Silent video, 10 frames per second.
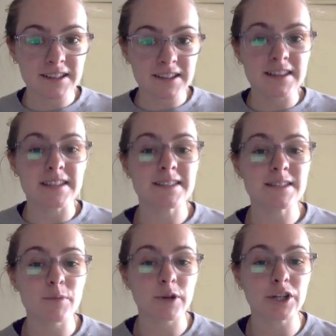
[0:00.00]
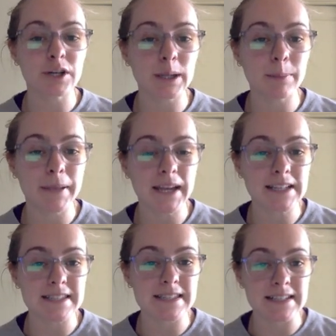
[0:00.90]
This is where you're going to pick
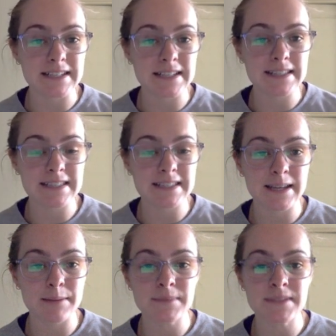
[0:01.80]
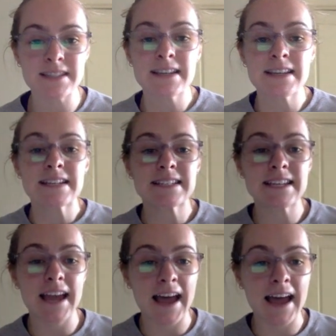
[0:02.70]
sentence stems to
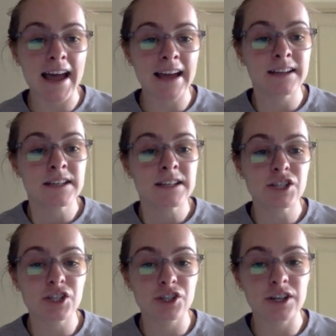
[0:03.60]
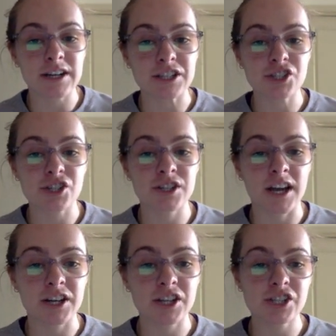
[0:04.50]
add to your
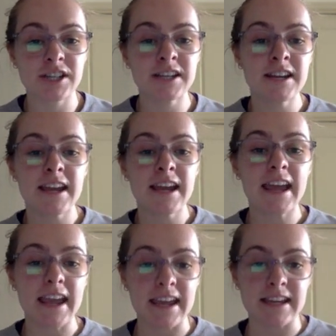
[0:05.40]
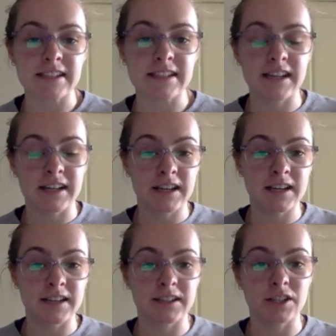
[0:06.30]
introduction and
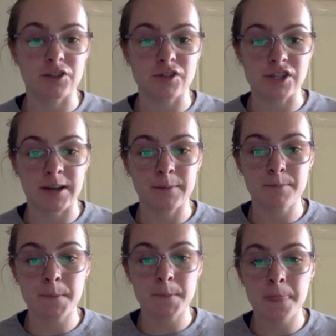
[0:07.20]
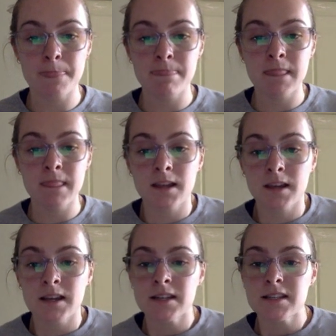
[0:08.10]
conclusion.
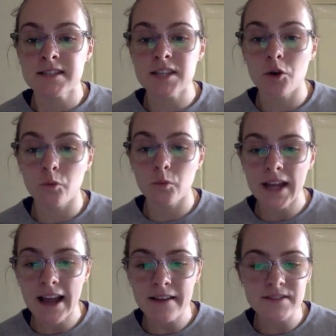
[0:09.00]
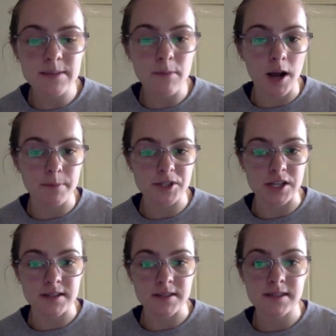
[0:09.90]
So we have some
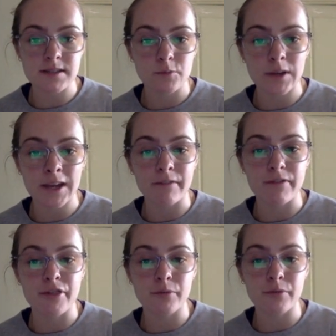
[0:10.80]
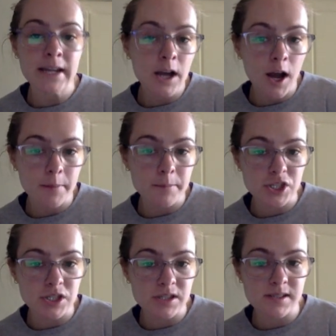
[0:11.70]
options. We have 3
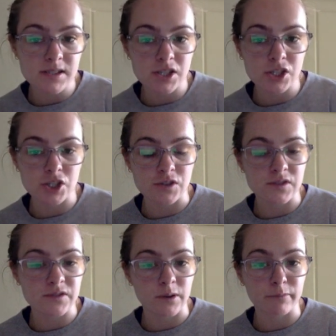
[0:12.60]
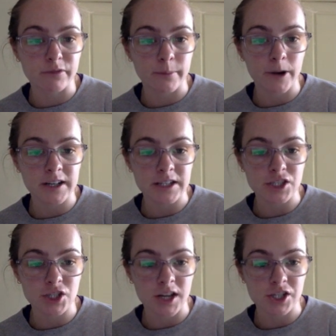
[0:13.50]
options to choose from our
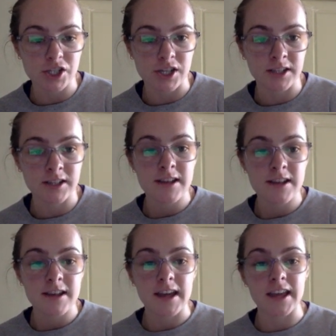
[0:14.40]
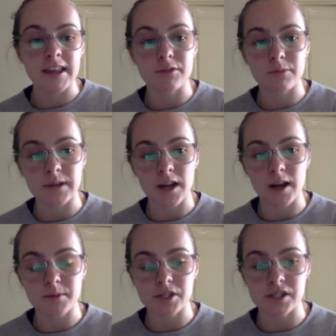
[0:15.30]
introduction and 3
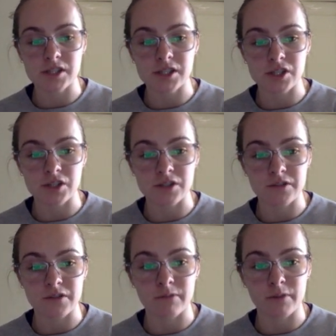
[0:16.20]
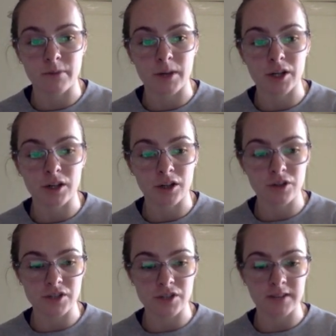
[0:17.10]
options to choose from our
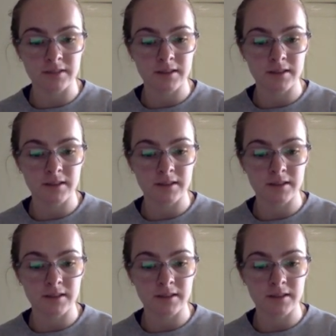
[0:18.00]
conclusion.